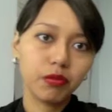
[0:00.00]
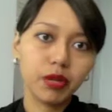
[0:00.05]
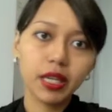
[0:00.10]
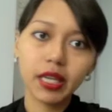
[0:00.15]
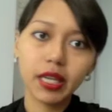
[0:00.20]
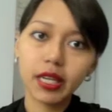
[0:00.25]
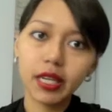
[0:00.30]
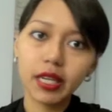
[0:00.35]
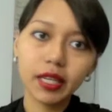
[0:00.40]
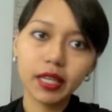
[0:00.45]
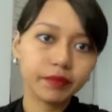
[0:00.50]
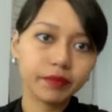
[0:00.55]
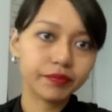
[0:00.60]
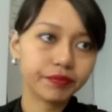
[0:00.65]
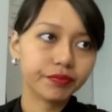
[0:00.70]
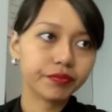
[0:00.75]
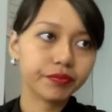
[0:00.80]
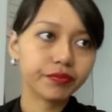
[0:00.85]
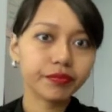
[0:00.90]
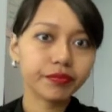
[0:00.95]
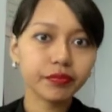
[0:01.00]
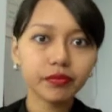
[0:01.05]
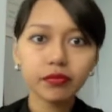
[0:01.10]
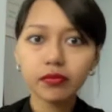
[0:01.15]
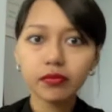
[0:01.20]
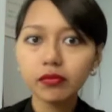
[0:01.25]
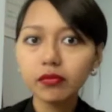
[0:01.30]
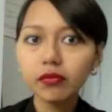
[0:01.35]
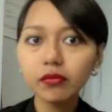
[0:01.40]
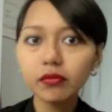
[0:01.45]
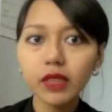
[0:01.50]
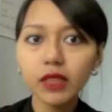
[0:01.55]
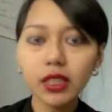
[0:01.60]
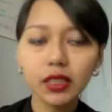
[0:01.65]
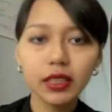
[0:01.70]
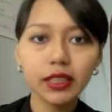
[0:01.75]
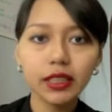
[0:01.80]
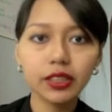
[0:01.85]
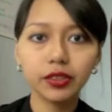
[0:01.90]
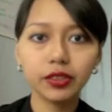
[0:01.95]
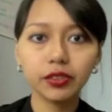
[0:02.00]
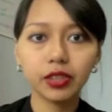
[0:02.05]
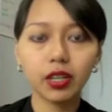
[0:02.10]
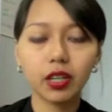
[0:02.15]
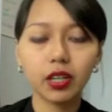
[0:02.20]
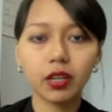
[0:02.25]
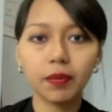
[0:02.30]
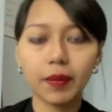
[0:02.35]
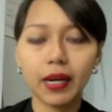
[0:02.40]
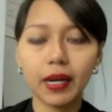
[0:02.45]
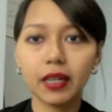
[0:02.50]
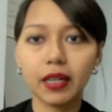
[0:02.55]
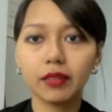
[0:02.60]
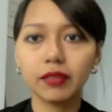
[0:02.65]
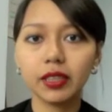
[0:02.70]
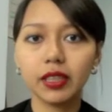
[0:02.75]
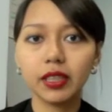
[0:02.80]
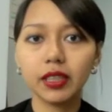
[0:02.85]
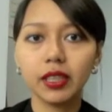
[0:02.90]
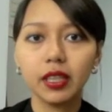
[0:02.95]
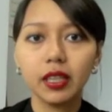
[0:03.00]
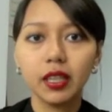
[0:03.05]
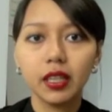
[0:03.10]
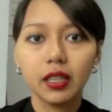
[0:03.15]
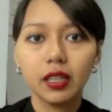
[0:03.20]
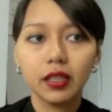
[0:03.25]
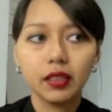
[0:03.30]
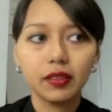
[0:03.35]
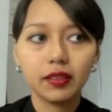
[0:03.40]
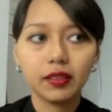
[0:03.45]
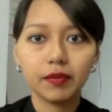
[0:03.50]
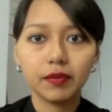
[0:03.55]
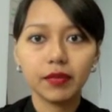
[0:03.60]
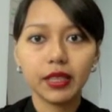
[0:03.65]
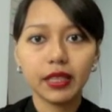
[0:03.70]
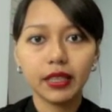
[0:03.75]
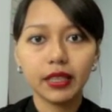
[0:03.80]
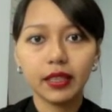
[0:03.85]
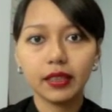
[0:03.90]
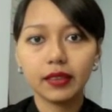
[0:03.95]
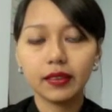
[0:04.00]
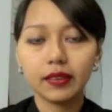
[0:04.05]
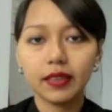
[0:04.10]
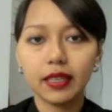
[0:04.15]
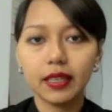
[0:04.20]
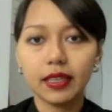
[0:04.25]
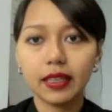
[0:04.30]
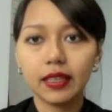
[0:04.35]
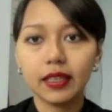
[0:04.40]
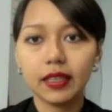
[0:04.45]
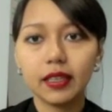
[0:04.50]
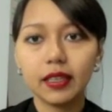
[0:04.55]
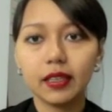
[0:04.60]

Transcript: we need to talk about some things like